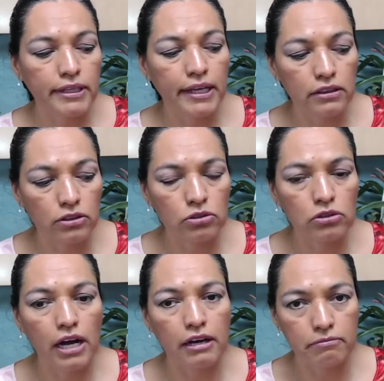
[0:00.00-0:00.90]
tend to
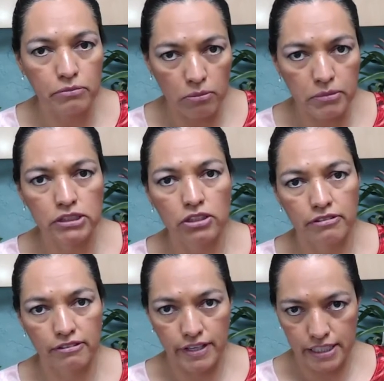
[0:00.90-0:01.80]
have moments of
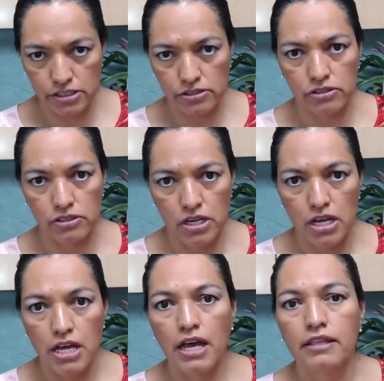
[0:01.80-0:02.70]
reflection,
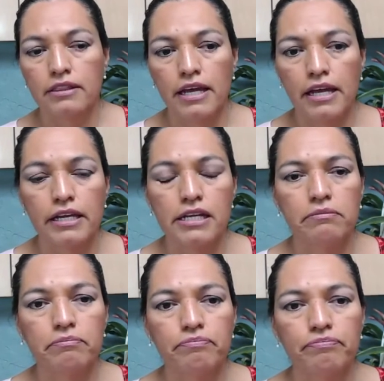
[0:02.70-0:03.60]
and they